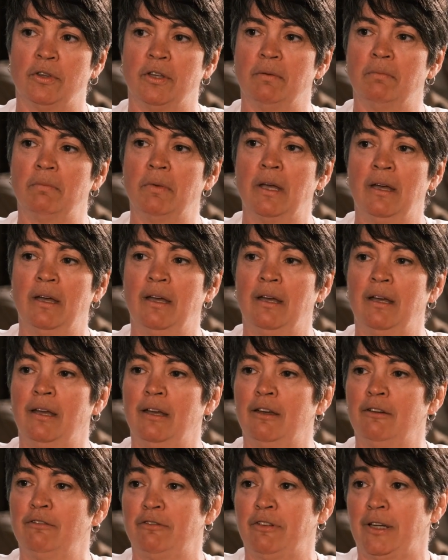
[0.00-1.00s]
them.
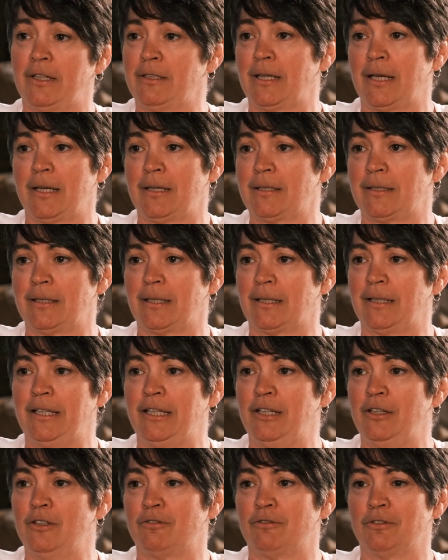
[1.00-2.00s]
Fantastically
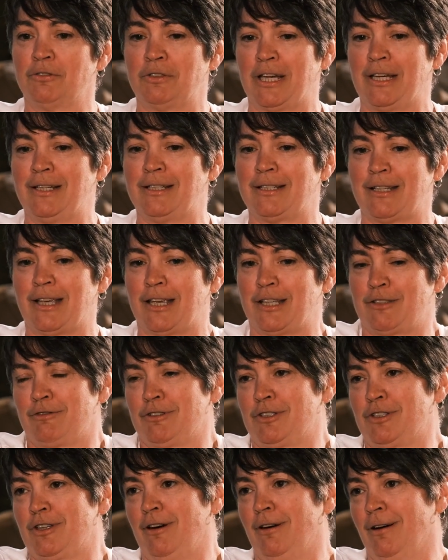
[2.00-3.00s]
useful data sets
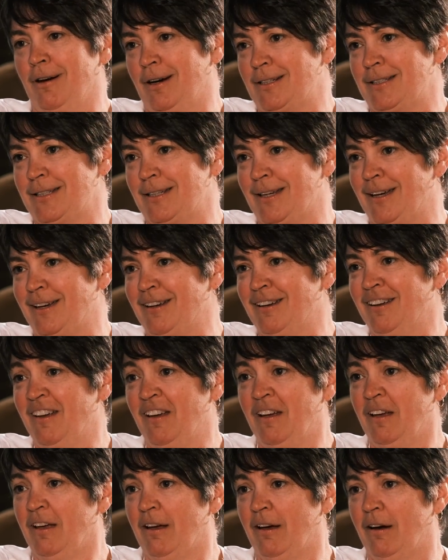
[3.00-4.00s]
for targeting
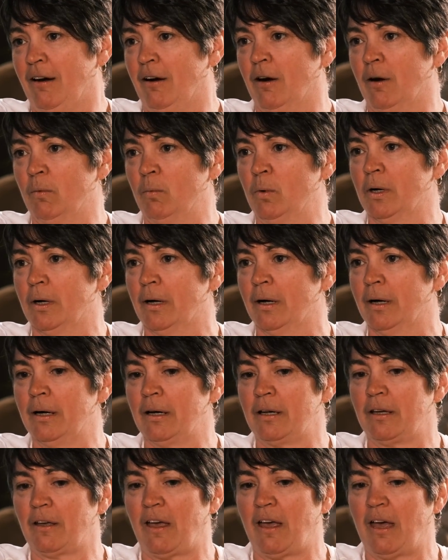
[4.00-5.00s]
our
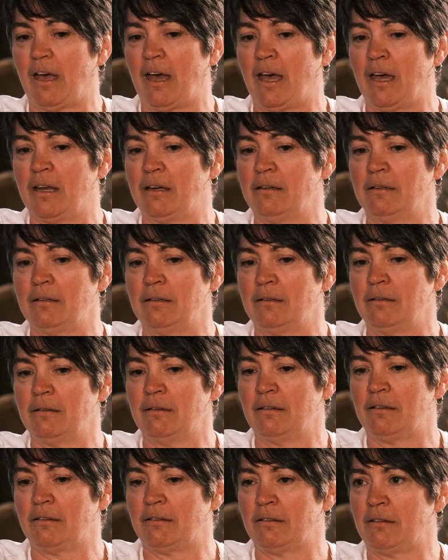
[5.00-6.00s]
work, and
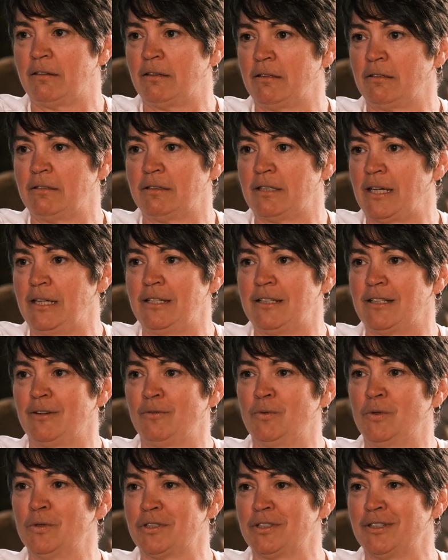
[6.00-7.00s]
the
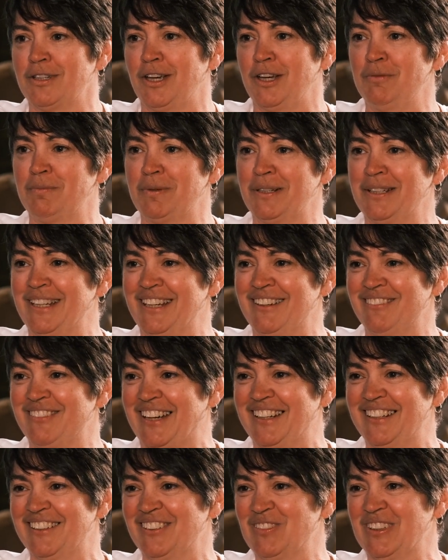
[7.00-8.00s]
data wasn't openly
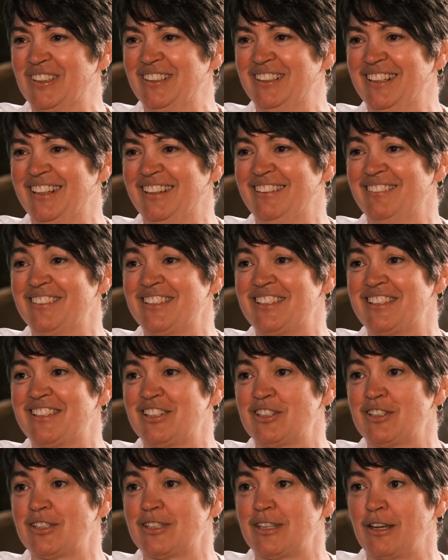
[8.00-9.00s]
available. It was
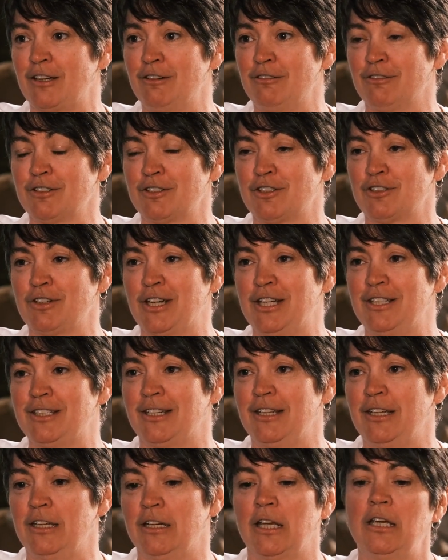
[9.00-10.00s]
just so
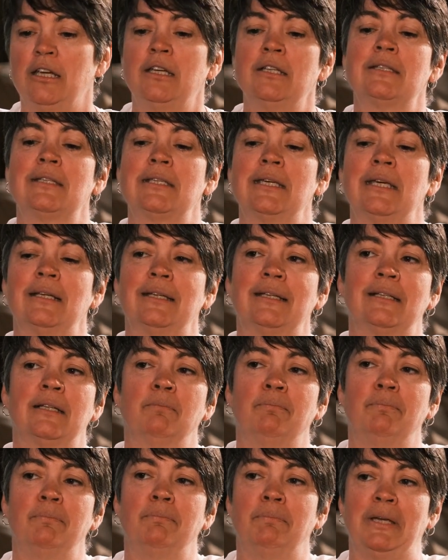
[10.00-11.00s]
frustrating. You could see a
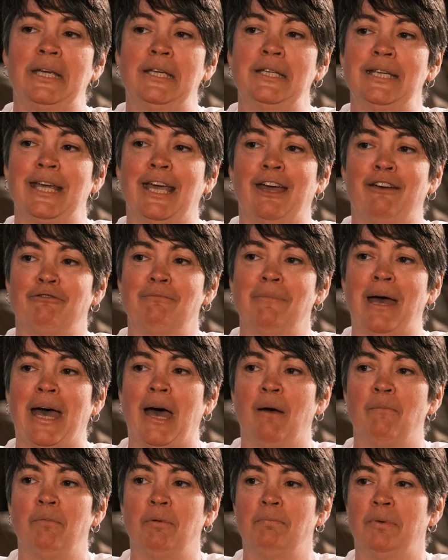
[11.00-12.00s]
little PDF
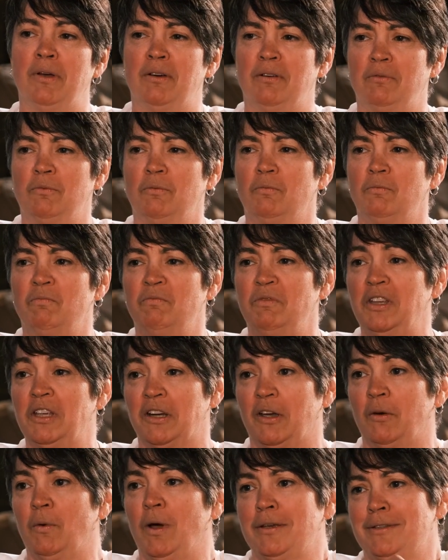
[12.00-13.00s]
map, but
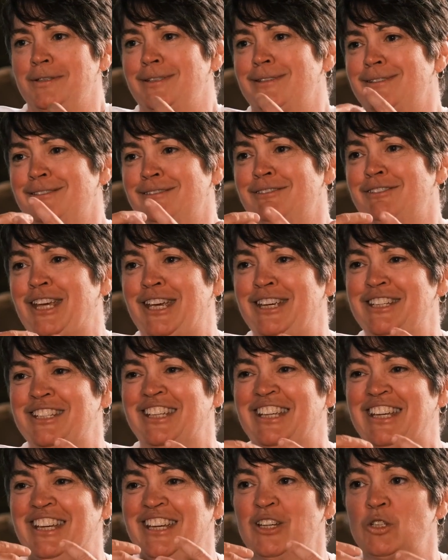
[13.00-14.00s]
us
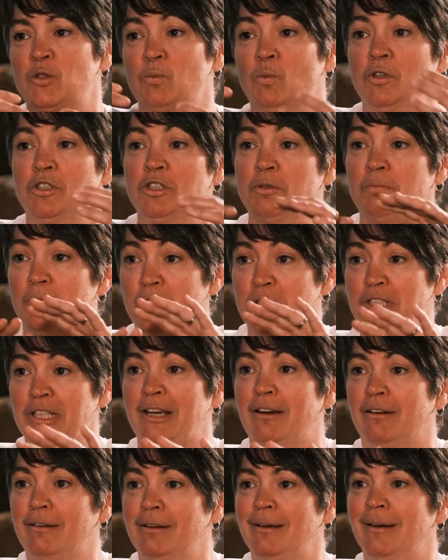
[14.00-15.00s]
data geeks want to put
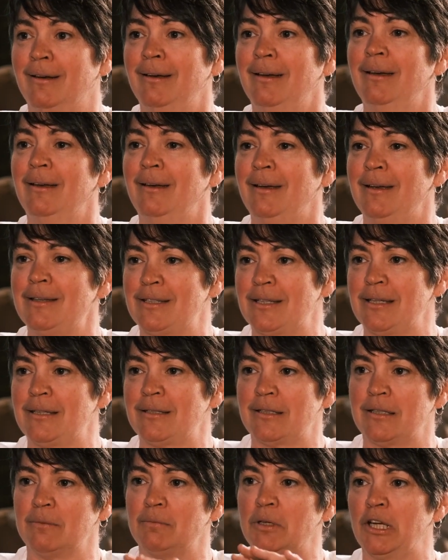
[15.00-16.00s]
it on a
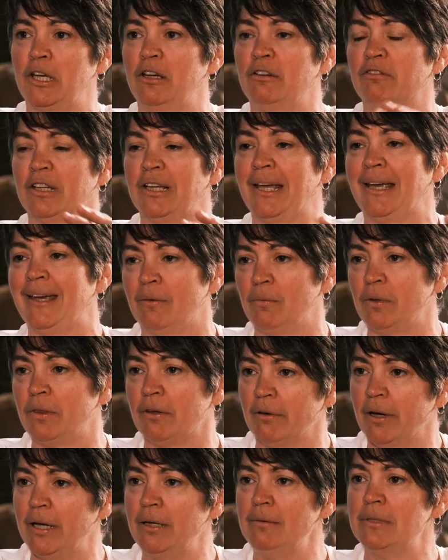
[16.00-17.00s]
system and overlay it with
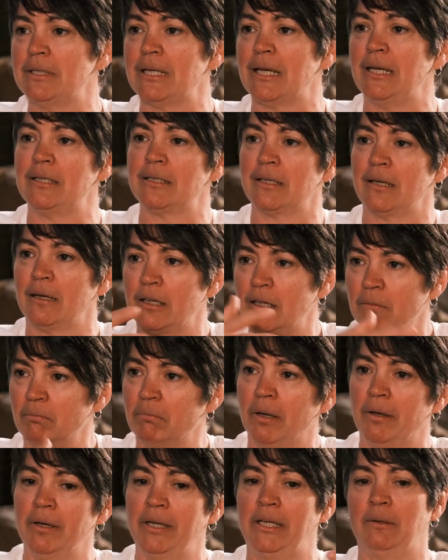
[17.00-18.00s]
our own data and
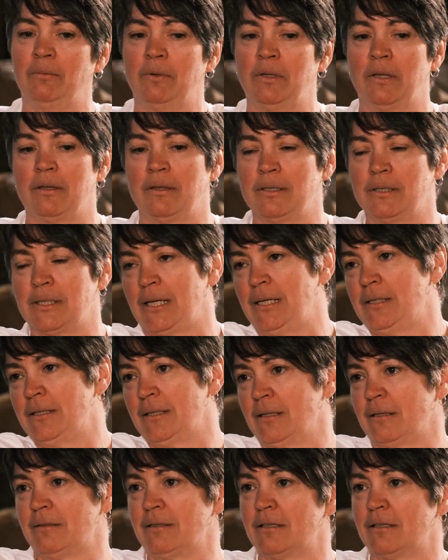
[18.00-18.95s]
combine it with other data